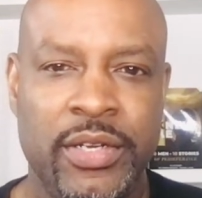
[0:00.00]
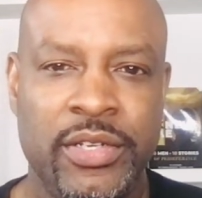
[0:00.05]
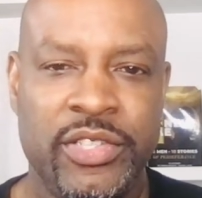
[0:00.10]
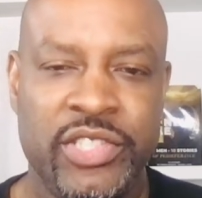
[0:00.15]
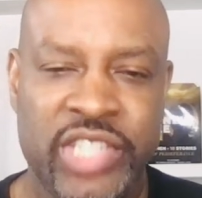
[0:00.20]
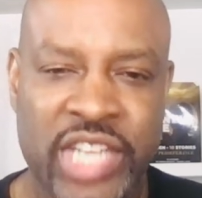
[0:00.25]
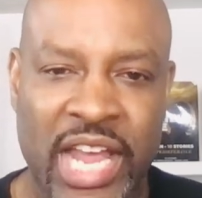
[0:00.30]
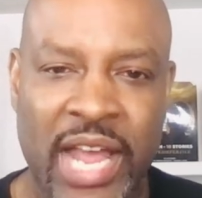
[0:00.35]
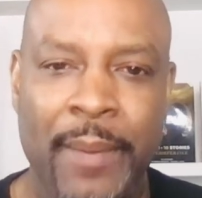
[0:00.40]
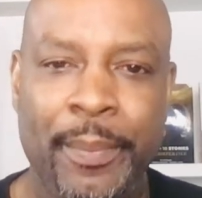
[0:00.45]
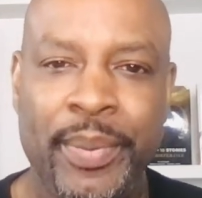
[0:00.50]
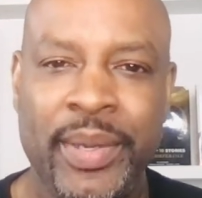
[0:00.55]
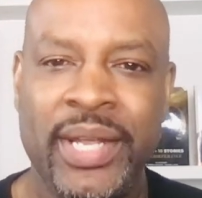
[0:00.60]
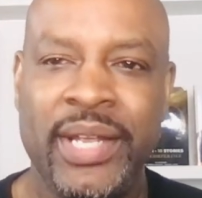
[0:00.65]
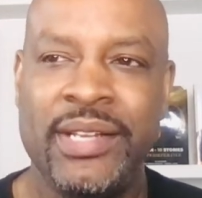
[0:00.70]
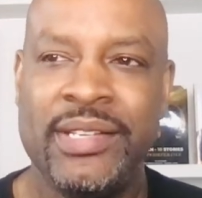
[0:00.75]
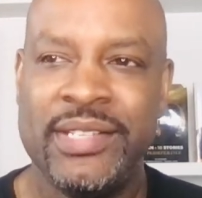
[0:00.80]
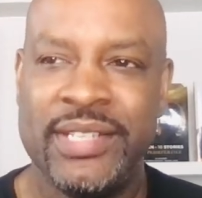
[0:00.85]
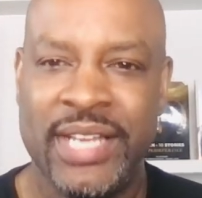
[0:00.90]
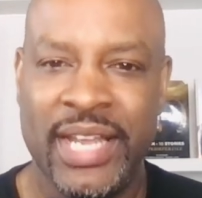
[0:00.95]

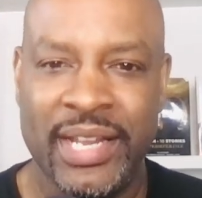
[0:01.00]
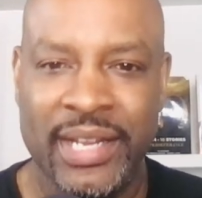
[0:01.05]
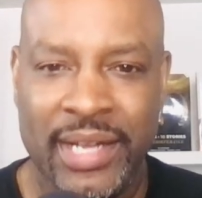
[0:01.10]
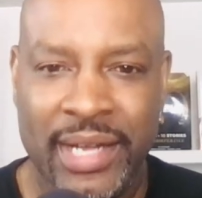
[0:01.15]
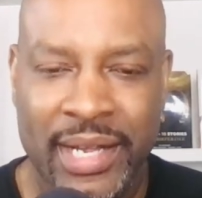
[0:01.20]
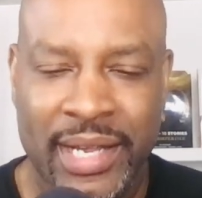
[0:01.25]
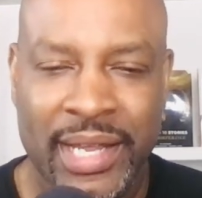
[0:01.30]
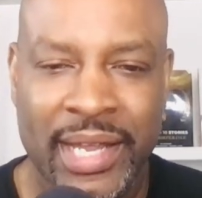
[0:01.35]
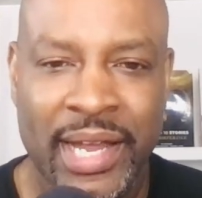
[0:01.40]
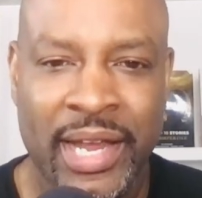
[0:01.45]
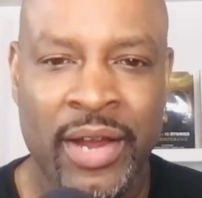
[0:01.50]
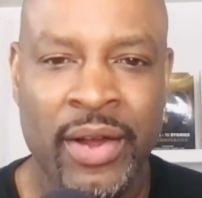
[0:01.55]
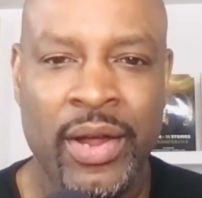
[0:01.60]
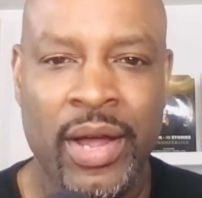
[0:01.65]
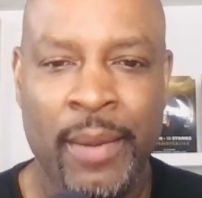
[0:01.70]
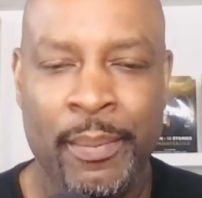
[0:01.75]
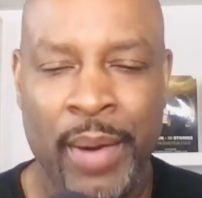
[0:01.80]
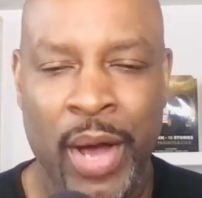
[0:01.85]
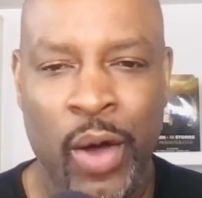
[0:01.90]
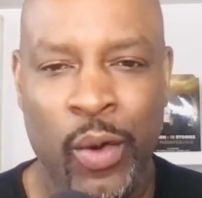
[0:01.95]
Champions get clear
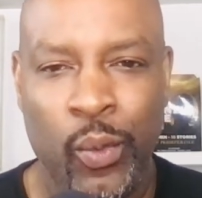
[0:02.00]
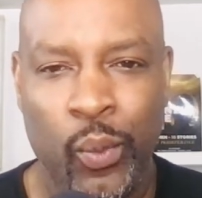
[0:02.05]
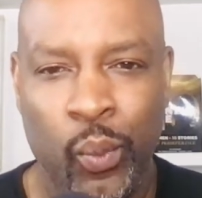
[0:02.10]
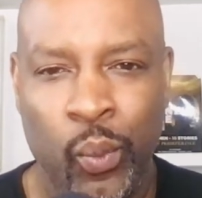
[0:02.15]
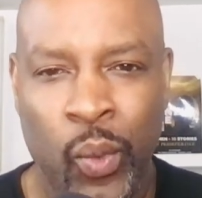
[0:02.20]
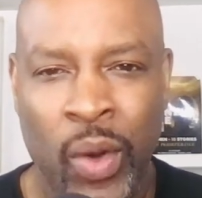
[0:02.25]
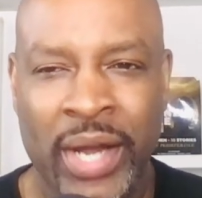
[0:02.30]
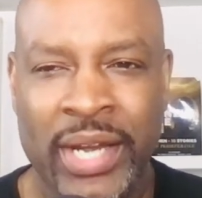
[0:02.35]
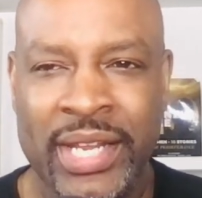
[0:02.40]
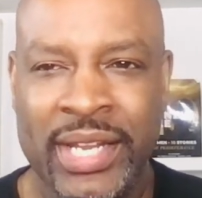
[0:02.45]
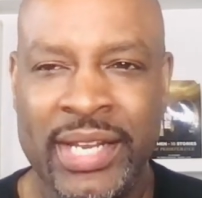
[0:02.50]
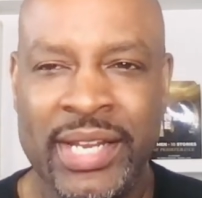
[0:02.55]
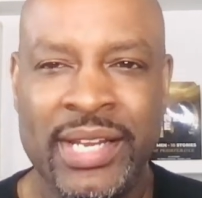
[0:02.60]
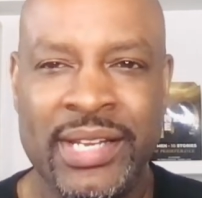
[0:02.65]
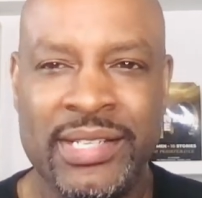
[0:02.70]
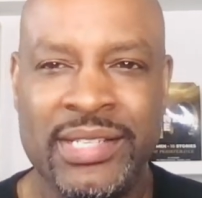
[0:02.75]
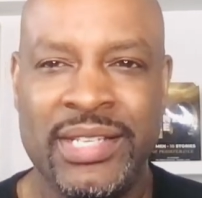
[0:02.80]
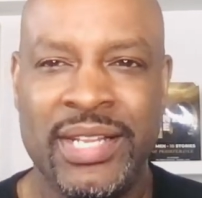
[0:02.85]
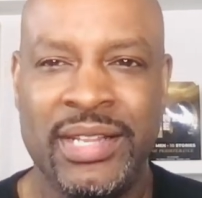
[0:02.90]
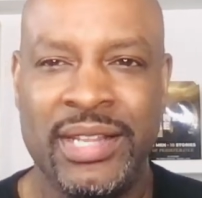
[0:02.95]
about what it
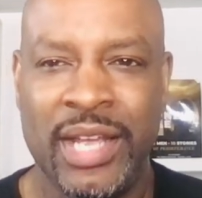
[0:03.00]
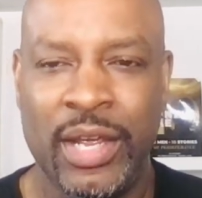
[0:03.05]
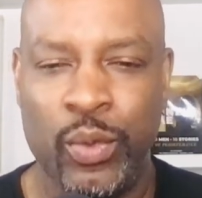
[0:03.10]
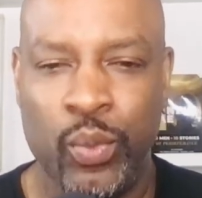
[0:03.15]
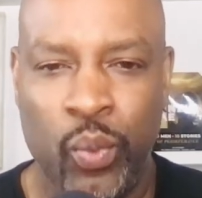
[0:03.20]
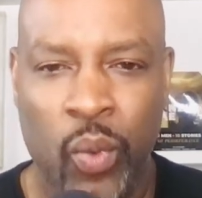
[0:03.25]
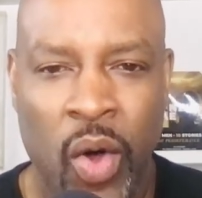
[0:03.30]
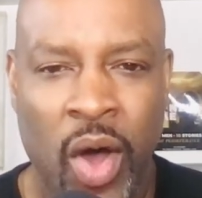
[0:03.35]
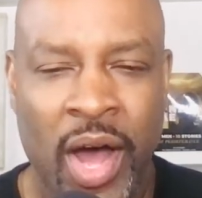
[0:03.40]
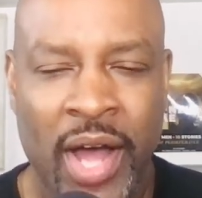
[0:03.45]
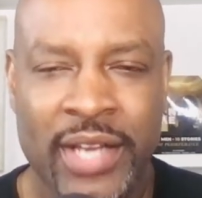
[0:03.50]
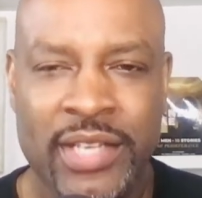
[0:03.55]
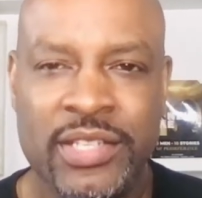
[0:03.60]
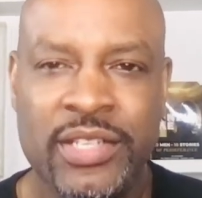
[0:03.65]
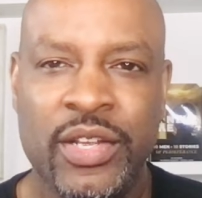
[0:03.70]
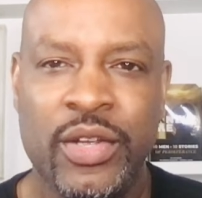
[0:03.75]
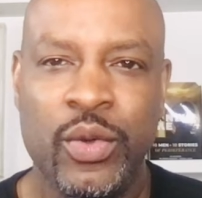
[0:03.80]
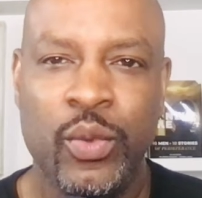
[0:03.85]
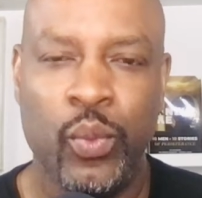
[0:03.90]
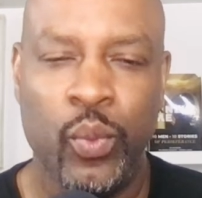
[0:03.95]
is that they want,
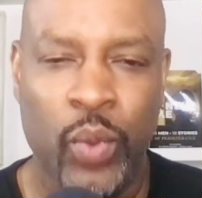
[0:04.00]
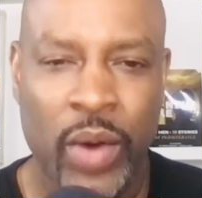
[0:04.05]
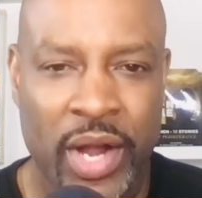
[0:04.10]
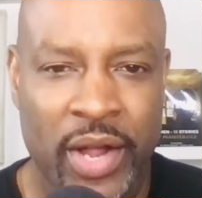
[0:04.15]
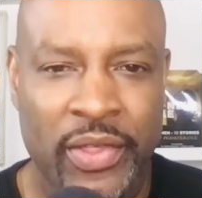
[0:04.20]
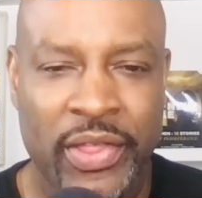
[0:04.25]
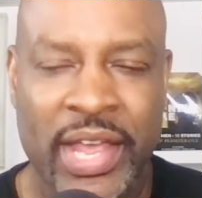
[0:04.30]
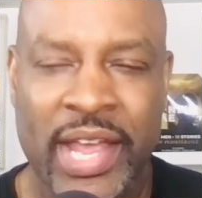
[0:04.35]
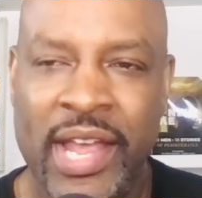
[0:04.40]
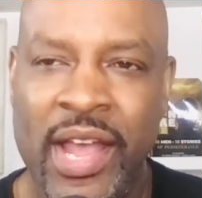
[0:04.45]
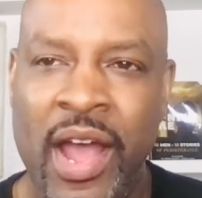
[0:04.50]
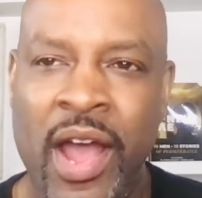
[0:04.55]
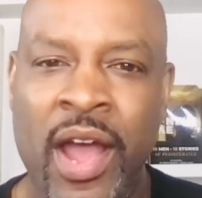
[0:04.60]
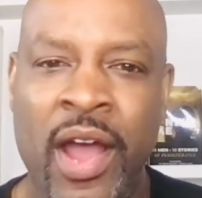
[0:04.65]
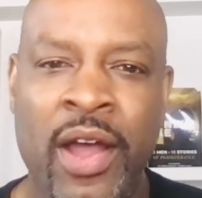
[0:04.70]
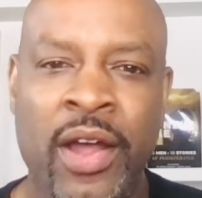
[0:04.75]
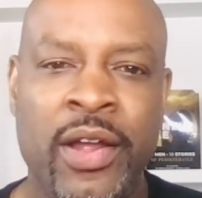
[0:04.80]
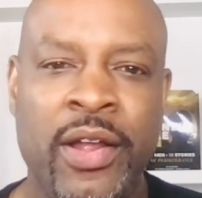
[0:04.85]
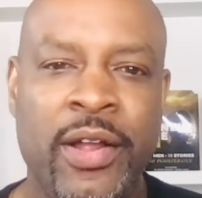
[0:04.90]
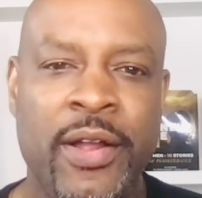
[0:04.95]
where they
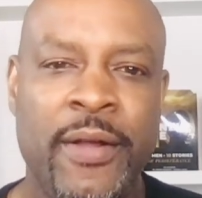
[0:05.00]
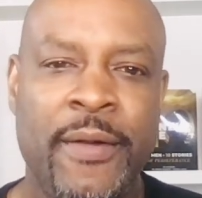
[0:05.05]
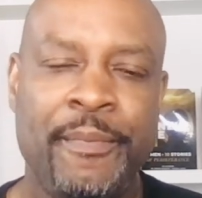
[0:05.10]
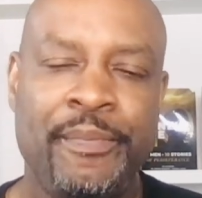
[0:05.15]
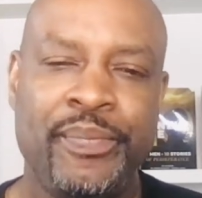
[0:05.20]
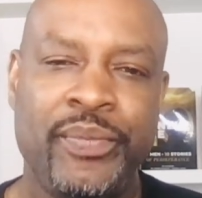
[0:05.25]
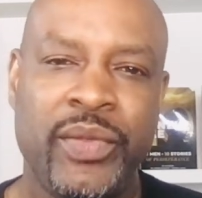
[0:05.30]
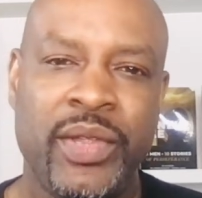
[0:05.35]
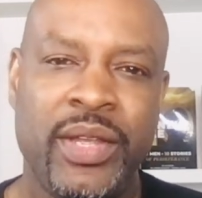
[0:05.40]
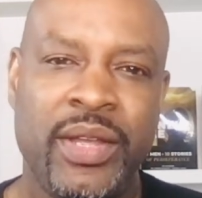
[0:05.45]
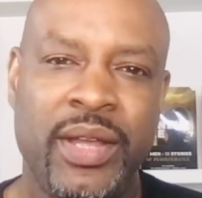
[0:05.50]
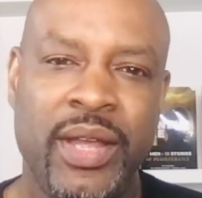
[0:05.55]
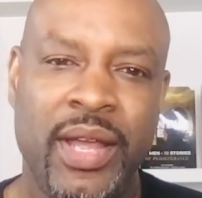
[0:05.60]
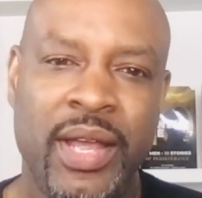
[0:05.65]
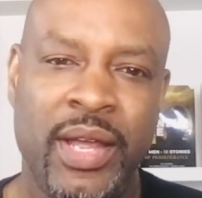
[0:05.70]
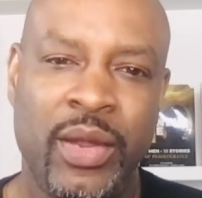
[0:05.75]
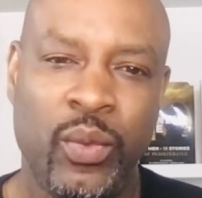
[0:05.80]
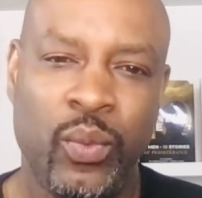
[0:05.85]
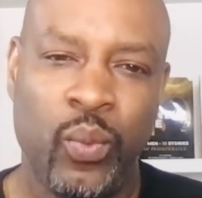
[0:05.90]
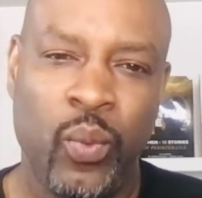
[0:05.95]
are,
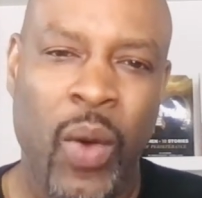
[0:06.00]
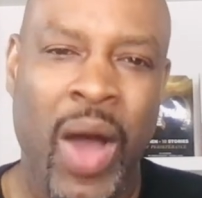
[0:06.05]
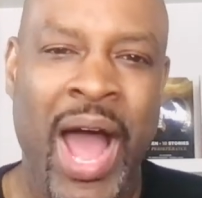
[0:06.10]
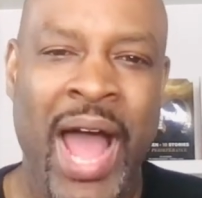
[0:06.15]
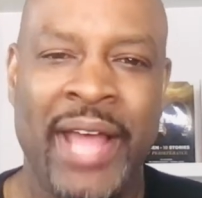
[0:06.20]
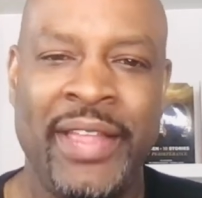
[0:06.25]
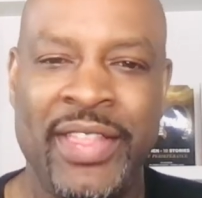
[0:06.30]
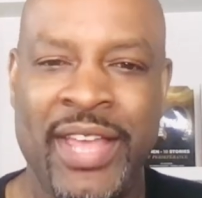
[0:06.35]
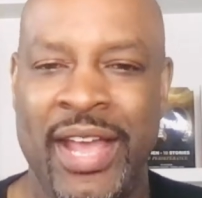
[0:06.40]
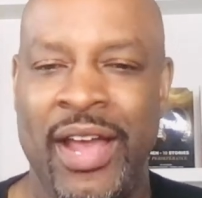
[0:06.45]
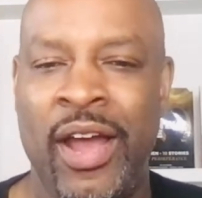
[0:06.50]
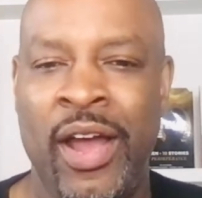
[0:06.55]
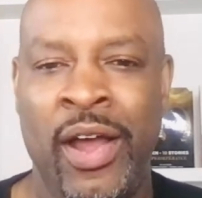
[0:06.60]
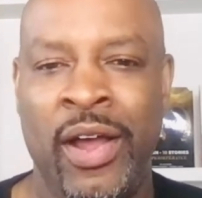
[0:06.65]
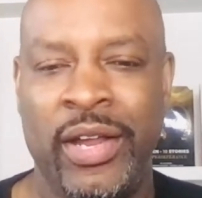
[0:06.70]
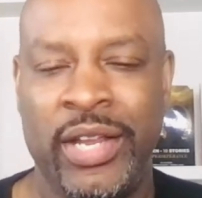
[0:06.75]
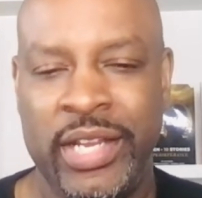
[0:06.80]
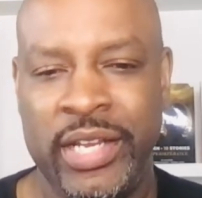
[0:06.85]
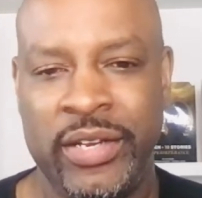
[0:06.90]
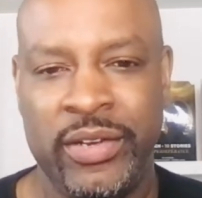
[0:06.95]
and why they
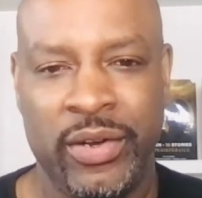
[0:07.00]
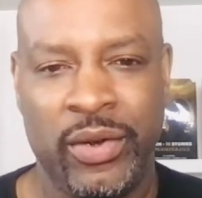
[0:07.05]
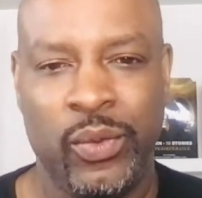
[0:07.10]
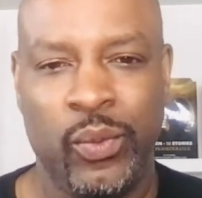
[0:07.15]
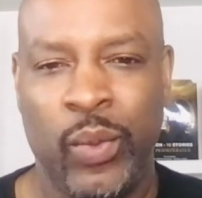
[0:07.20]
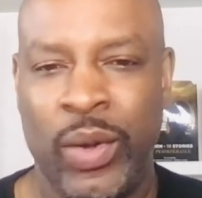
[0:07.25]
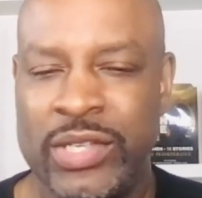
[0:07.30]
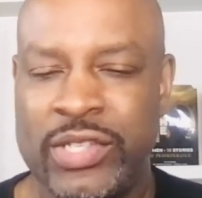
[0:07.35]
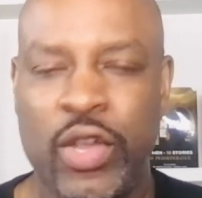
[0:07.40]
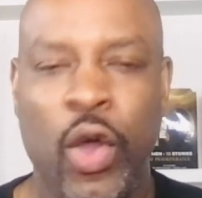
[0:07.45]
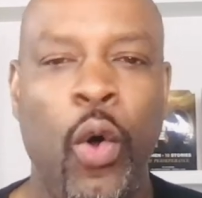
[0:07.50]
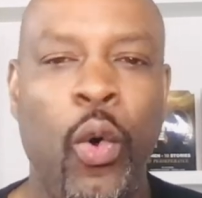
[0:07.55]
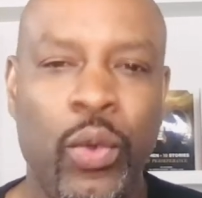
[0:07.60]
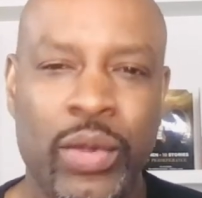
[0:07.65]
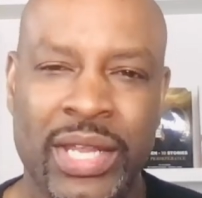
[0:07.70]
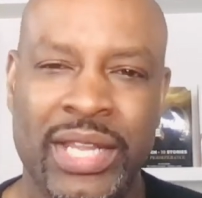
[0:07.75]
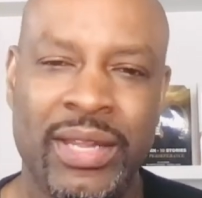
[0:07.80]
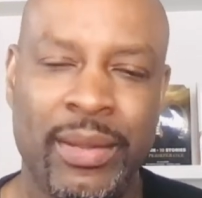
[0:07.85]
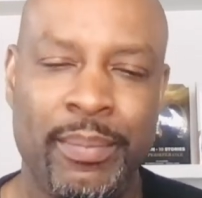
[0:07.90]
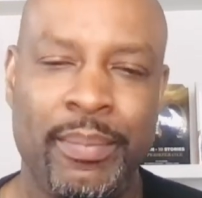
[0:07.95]
are here, what's
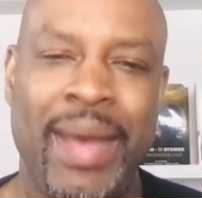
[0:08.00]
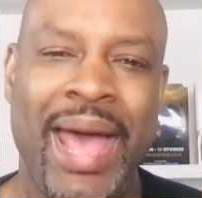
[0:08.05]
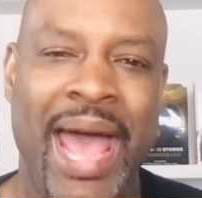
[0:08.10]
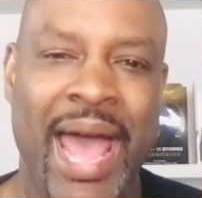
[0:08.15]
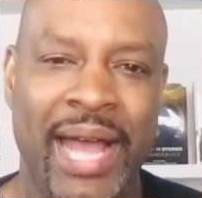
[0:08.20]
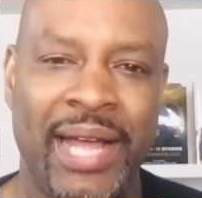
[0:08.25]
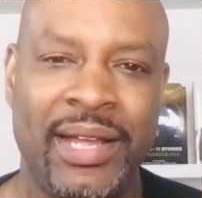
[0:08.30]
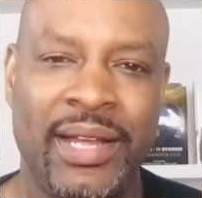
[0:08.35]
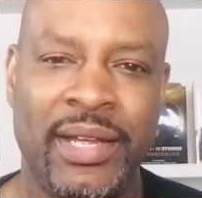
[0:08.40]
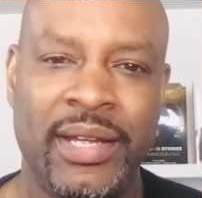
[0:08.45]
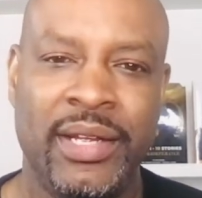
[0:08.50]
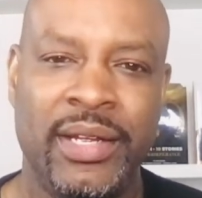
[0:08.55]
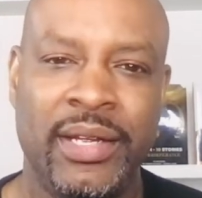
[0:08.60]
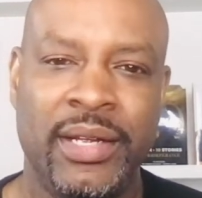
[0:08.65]
holding them back.